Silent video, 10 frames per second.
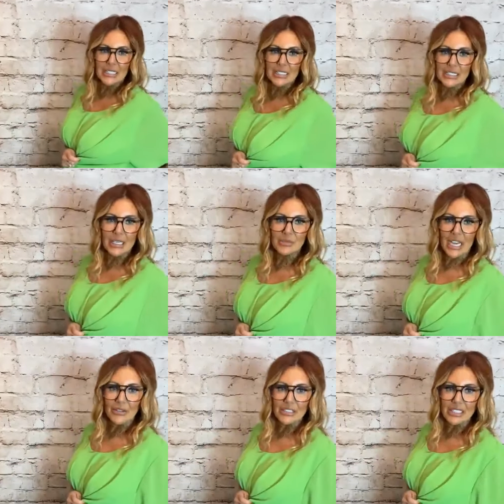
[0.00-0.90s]
you see the seam
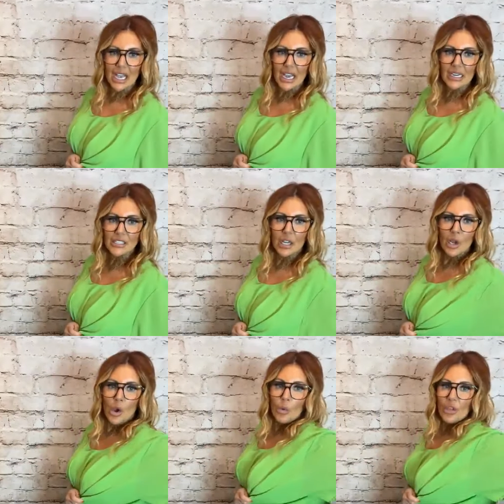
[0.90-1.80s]
down the side?
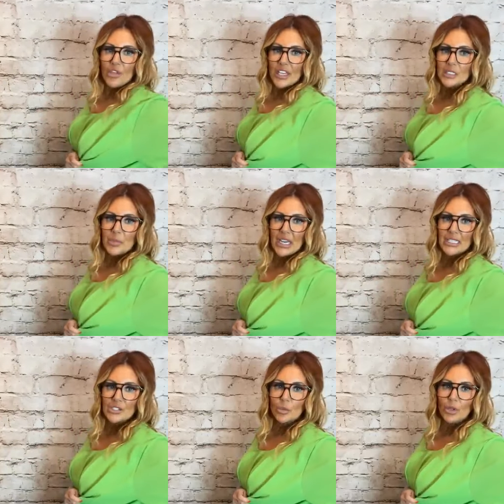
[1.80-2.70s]
Well, this
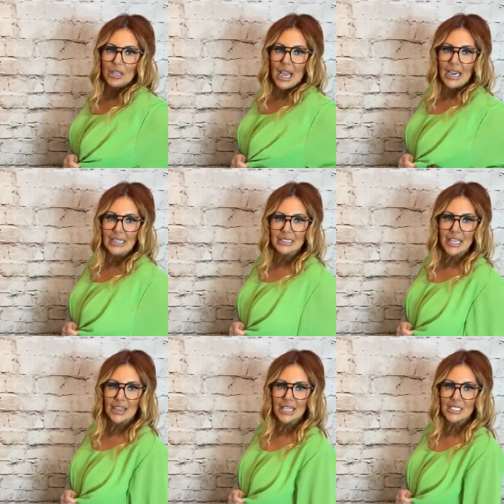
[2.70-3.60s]
bit is double
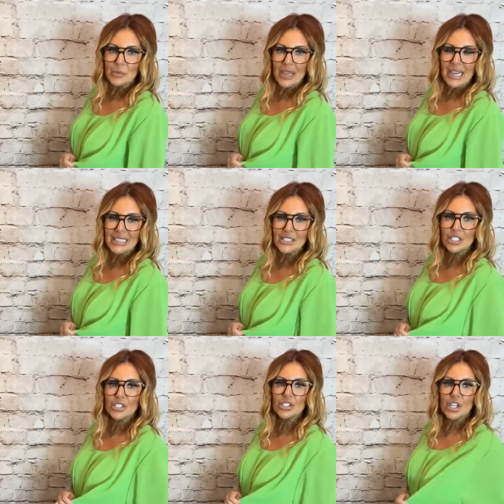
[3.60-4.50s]
lined, this bit
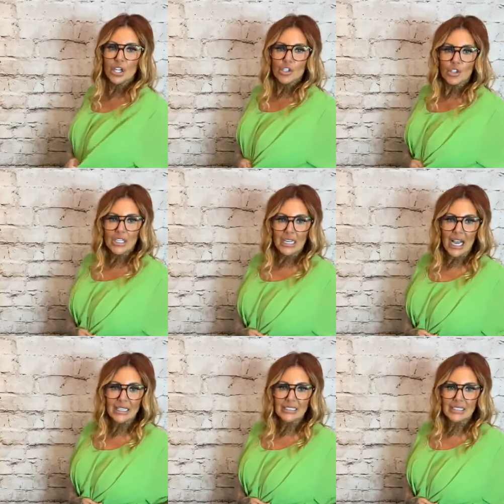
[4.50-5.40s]
isn't. So you
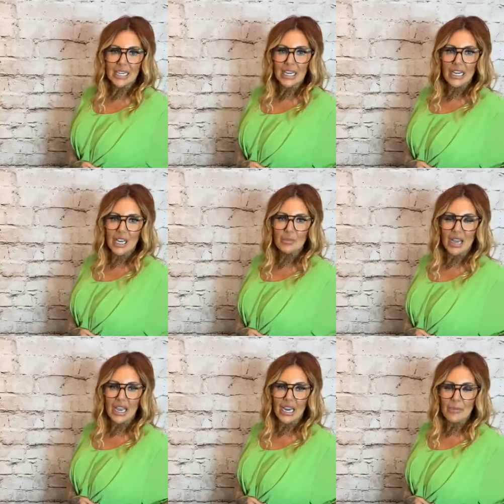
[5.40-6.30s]
can see
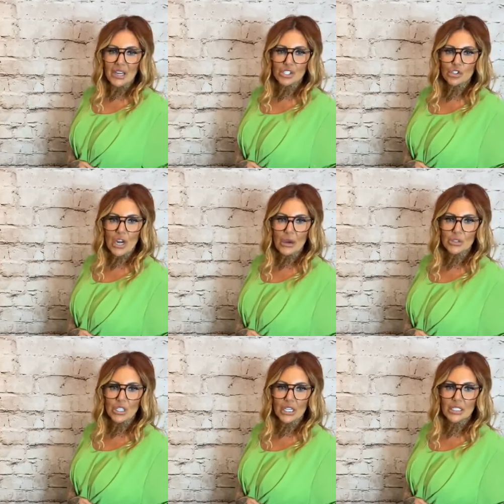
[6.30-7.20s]
my magic
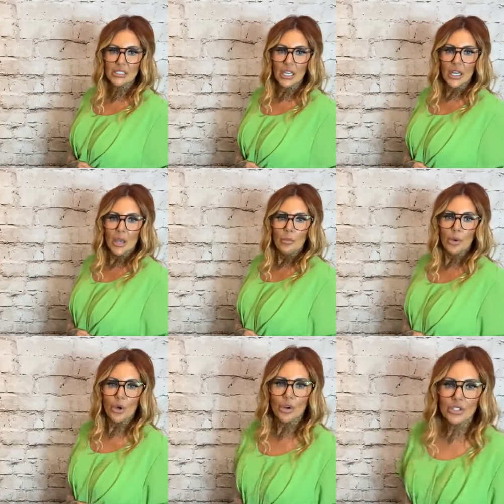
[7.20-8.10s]
trousers,
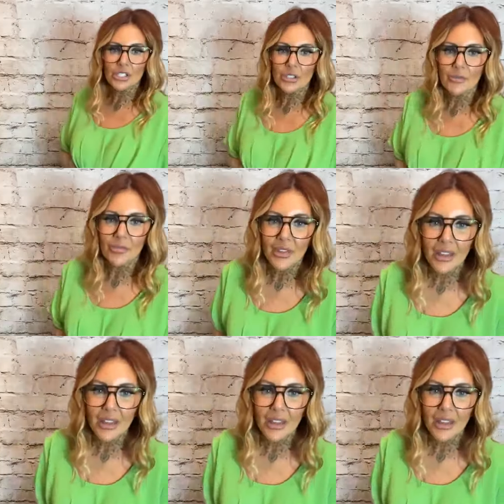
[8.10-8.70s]
but